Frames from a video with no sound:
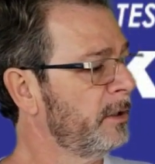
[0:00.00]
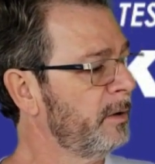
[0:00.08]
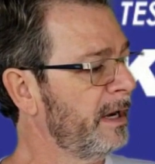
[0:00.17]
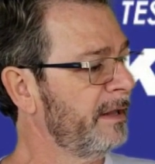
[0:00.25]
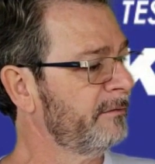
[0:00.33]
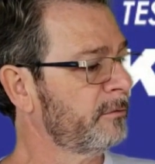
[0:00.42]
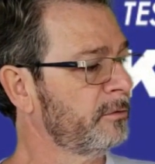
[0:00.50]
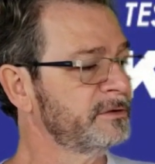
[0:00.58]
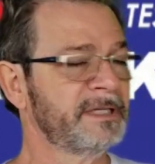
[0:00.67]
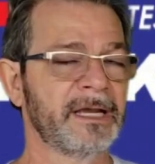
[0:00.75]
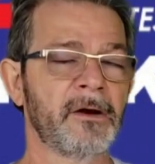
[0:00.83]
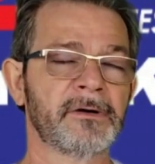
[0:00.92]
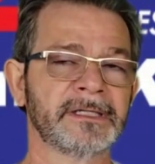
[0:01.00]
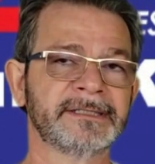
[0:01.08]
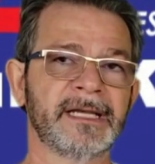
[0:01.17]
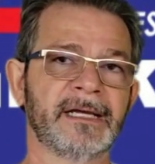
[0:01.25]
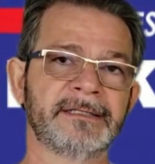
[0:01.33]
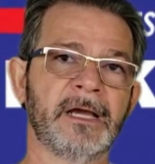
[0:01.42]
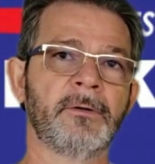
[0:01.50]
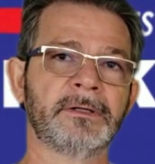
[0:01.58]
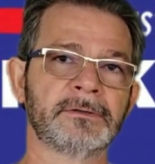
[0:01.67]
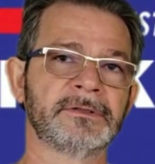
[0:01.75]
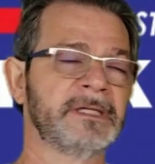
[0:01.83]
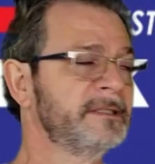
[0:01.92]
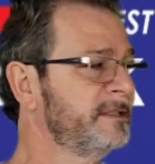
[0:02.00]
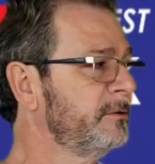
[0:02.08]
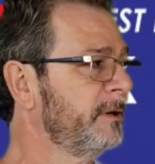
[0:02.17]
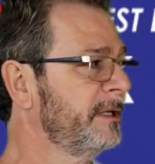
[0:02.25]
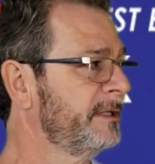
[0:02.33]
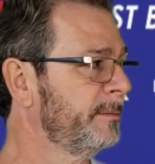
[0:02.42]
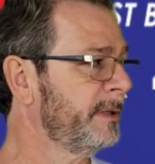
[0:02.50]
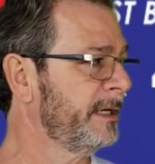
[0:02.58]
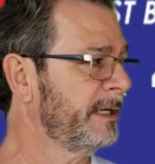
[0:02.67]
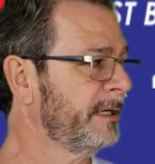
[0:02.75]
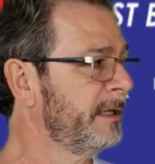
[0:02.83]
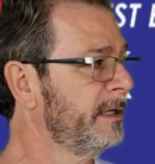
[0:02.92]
So it can reach up to 450 bars.